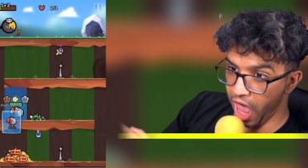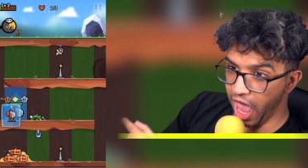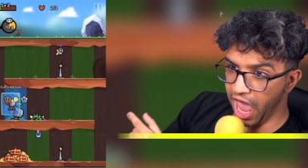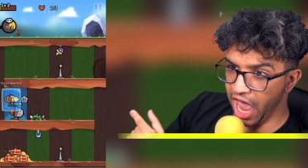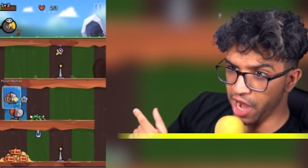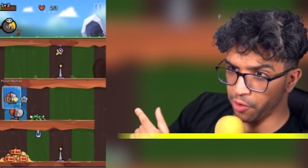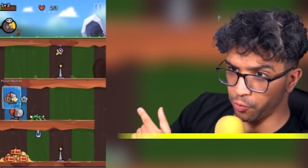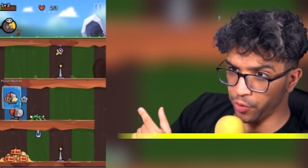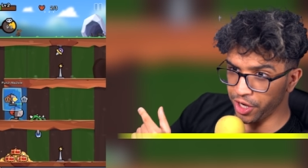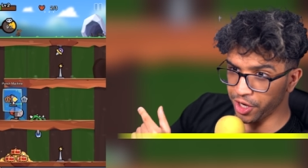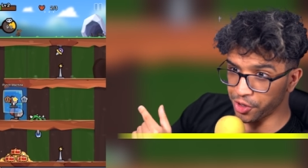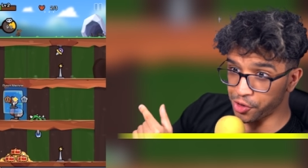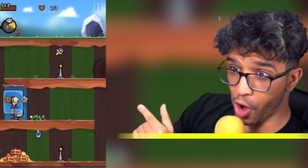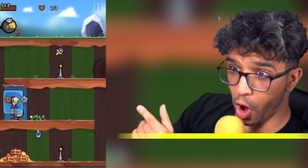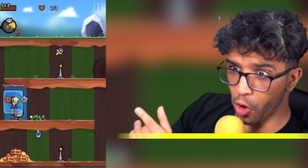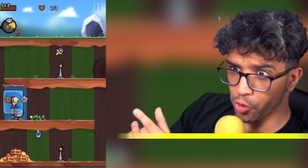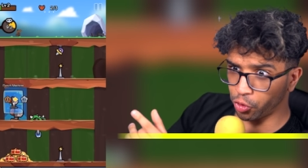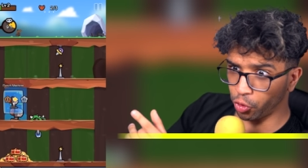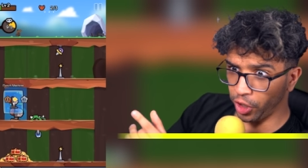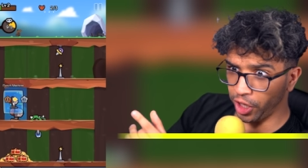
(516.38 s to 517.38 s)
And we're
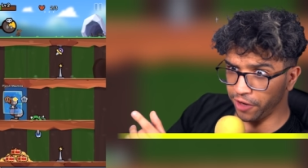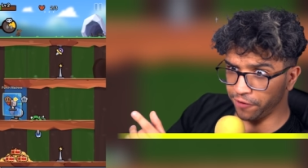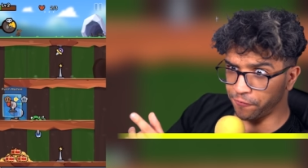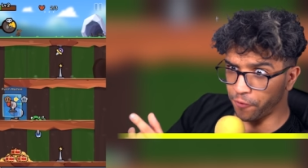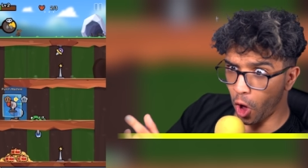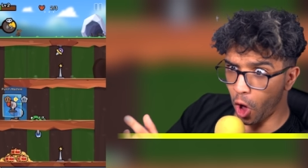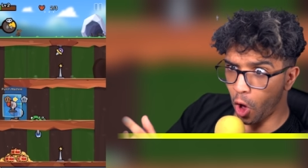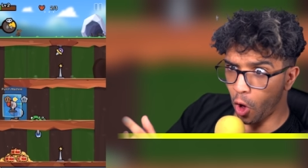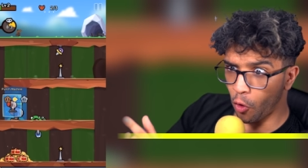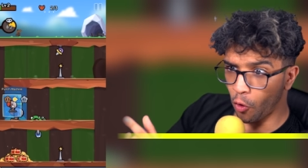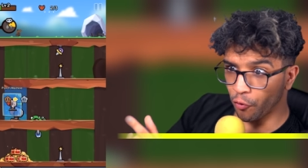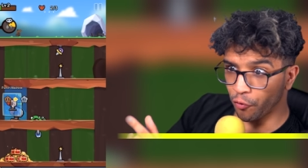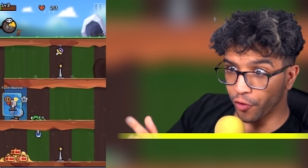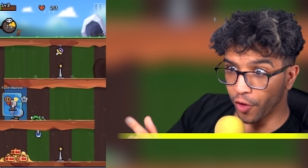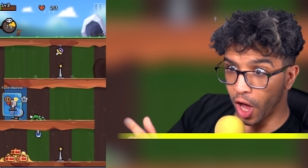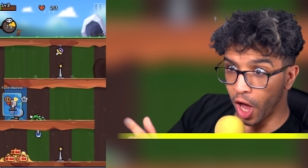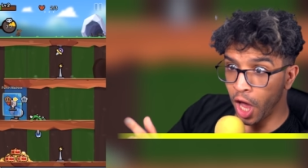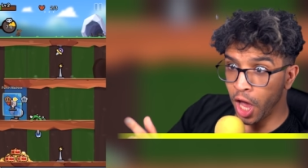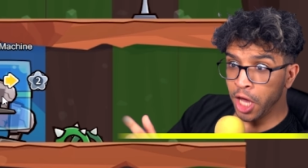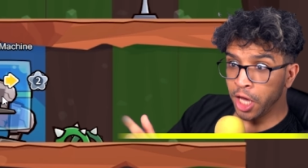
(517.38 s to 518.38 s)
going to evolve
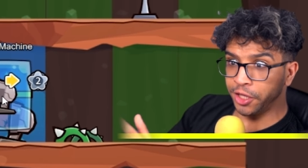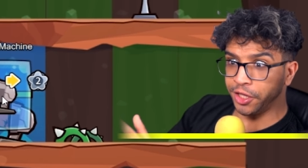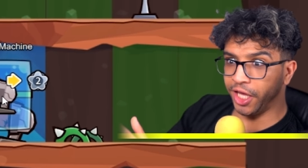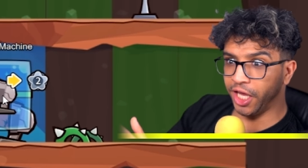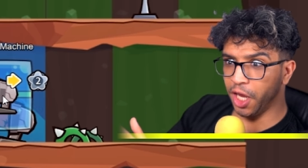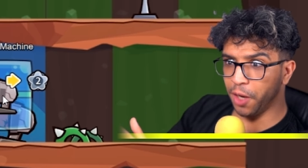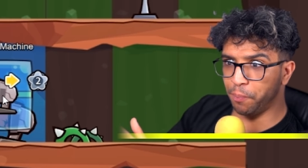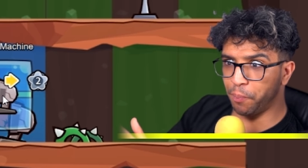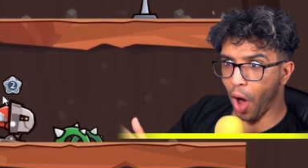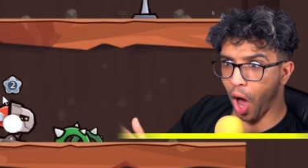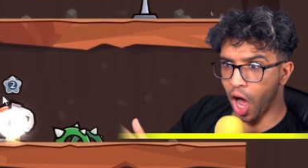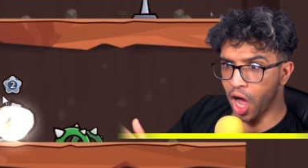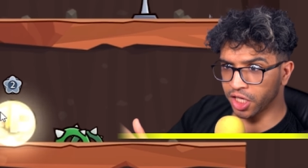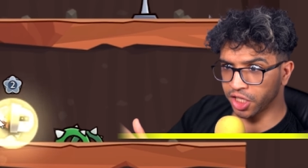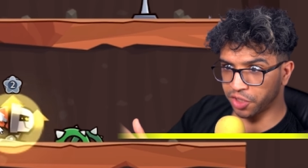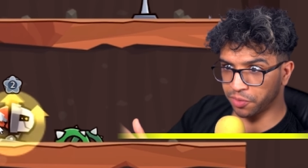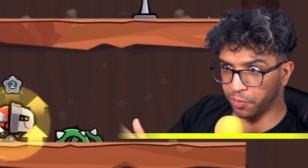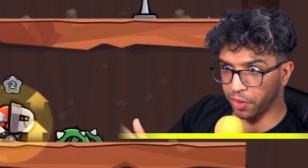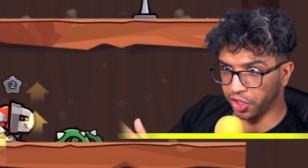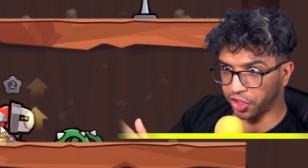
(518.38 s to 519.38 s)
the
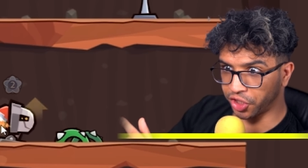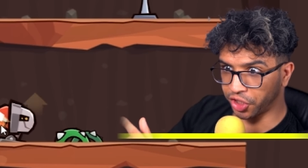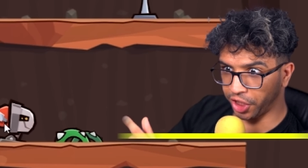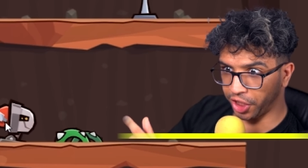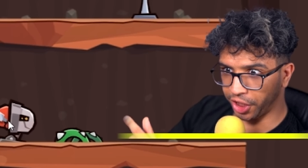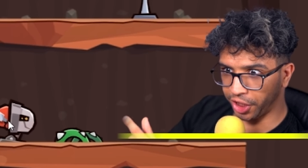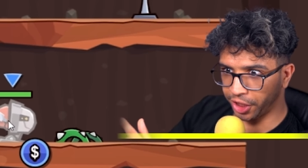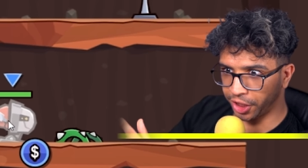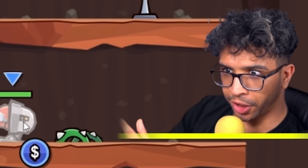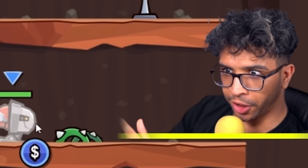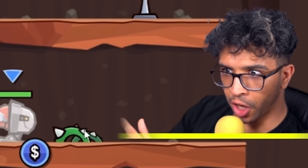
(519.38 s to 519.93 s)
punch machine.